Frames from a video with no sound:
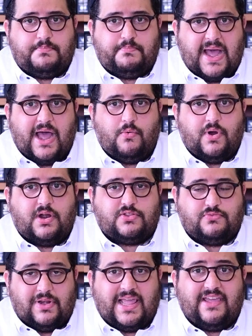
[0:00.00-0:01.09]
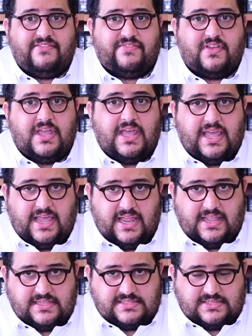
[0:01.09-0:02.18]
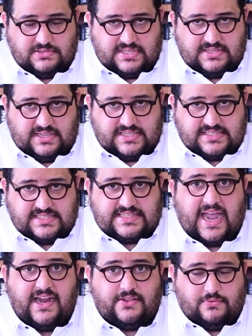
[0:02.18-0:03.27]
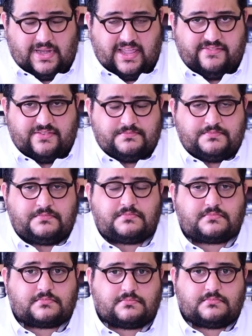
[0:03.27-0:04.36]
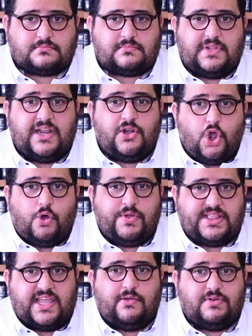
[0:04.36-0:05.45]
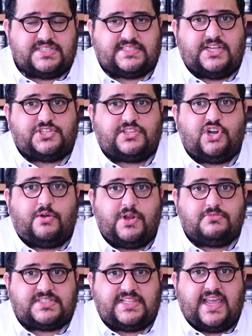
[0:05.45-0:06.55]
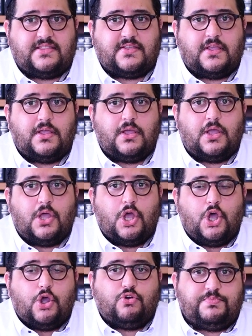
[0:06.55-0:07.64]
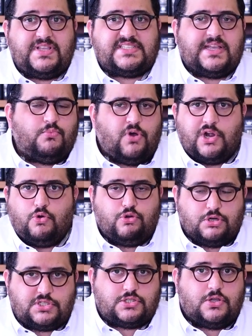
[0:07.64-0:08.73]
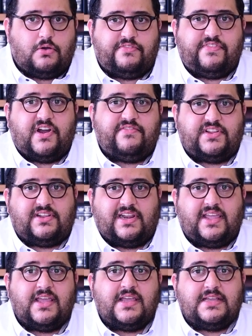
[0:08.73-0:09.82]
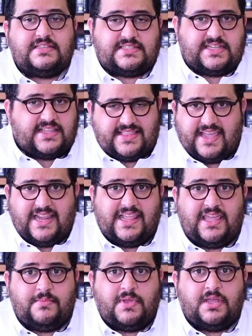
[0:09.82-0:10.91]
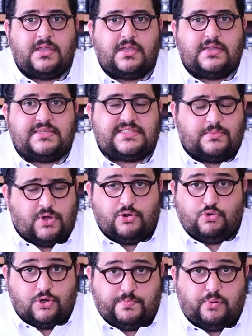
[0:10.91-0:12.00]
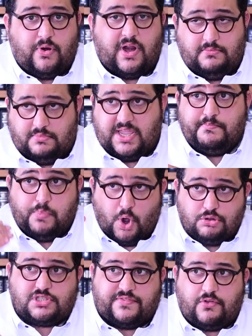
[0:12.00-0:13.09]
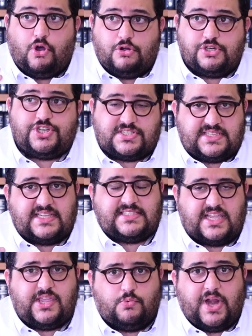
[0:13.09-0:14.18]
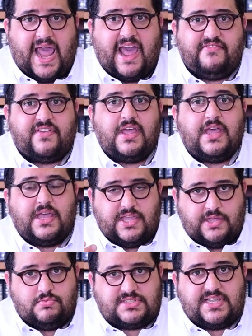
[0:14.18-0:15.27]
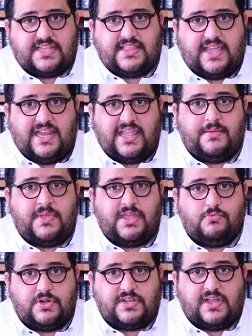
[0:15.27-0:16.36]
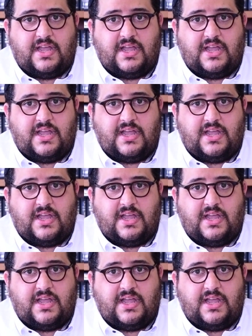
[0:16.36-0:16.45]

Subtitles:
power to live and his desire to live, and knowing that he was in such a terminal state, could be someone who could so fervently say Tehillim, someone who could, in bouts of consciousness that he would have, he would say Tehillim, he would